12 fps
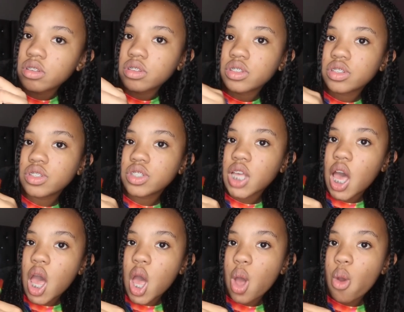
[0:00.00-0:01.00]

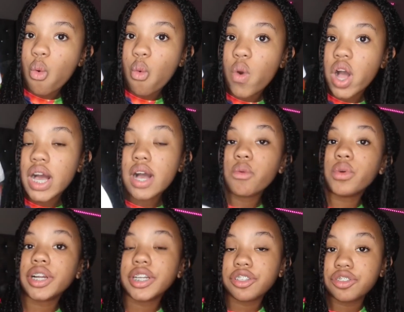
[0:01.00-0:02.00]
So we're
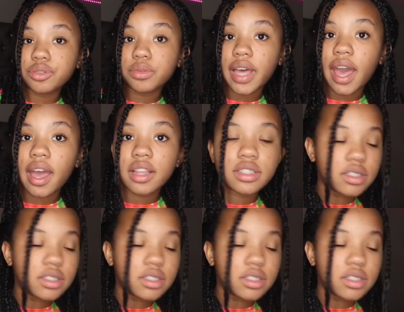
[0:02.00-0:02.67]
gonna do that.